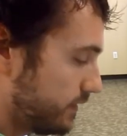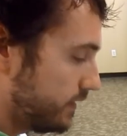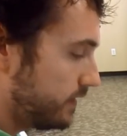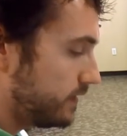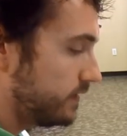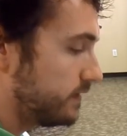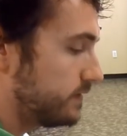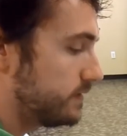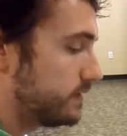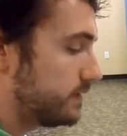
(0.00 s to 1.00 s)
it
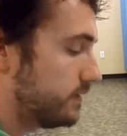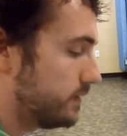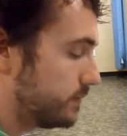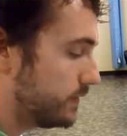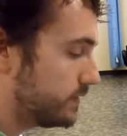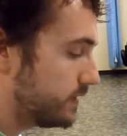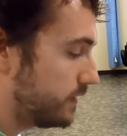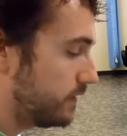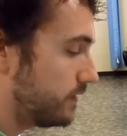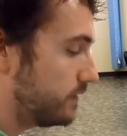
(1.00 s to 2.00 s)
is
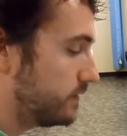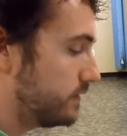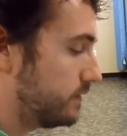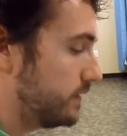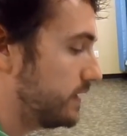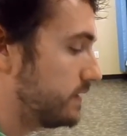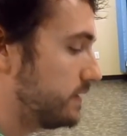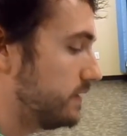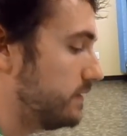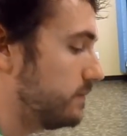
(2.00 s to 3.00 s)
posterior to
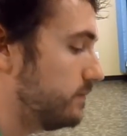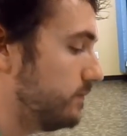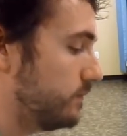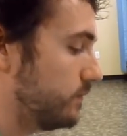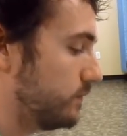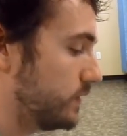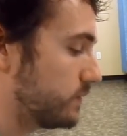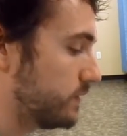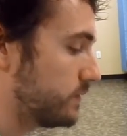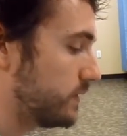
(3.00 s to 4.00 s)
SCM,
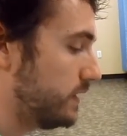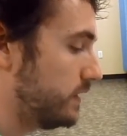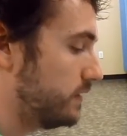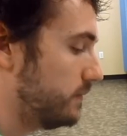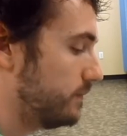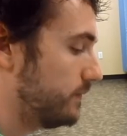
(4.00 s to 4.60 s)
which runs right here.